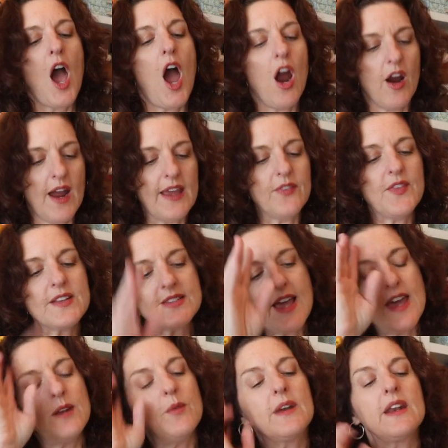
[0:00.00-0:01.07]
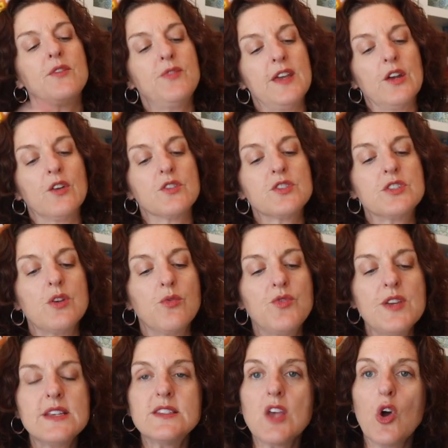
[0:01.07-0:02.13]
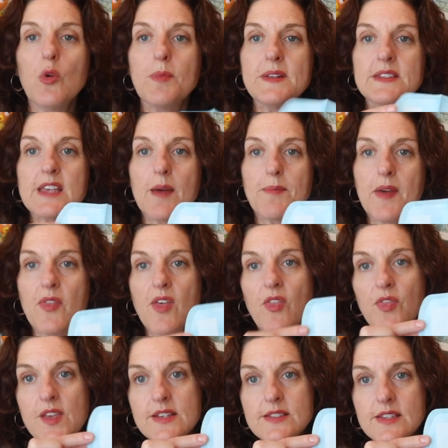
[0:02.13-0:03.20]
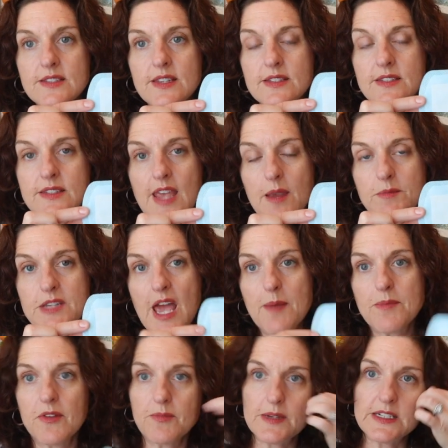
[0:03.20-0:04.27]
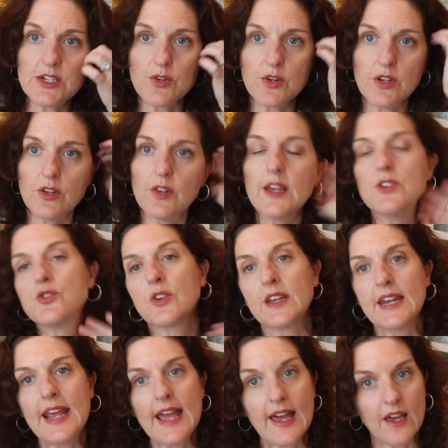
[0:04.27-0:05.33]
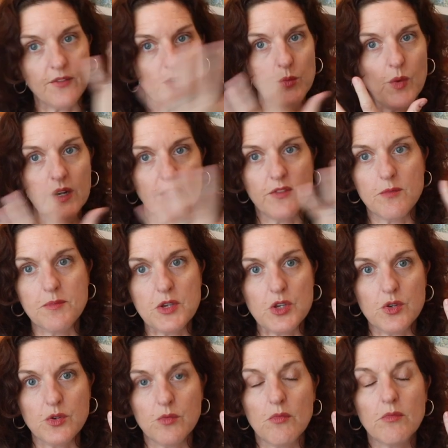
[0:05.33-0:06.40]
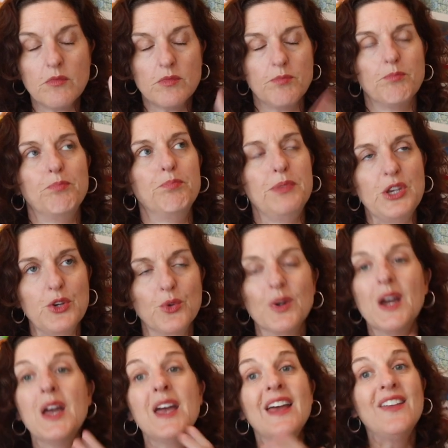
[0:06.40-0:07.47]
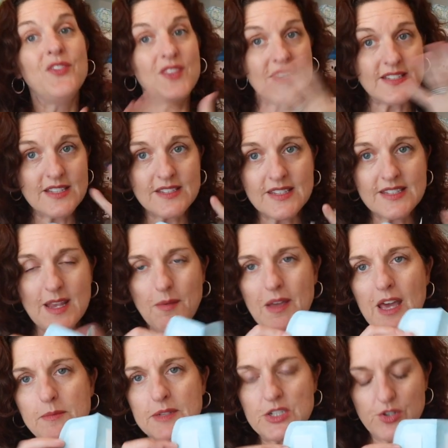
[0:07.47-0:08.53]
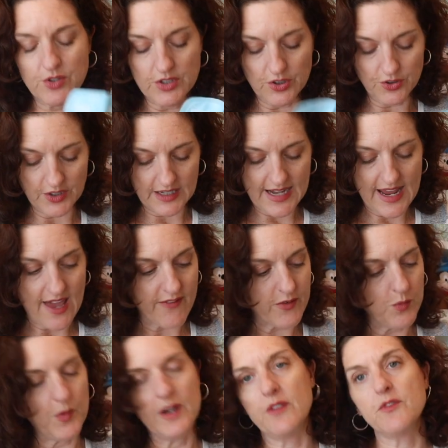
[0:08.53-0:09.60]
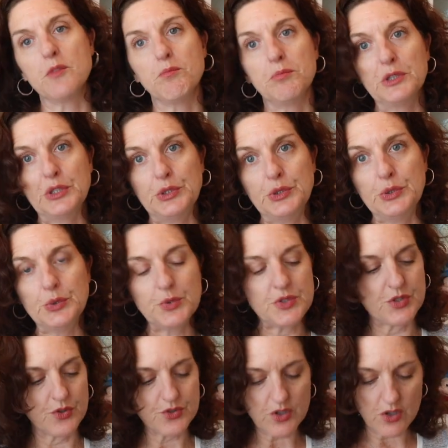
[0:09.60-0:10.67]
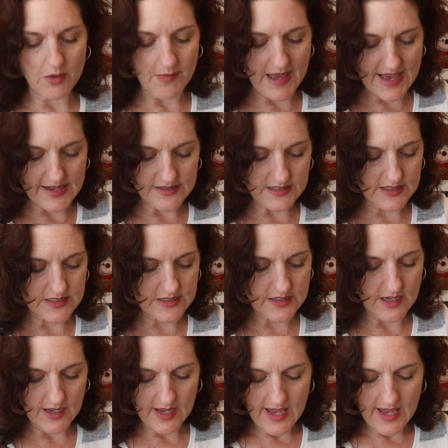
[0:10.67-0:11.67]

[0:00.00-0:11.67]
All right, that's kind of what I figured. So this opens up and then this is the same type of material as you're gonna have in one of the this is the same kind of material you're gonna have in one of the blue surgical masks.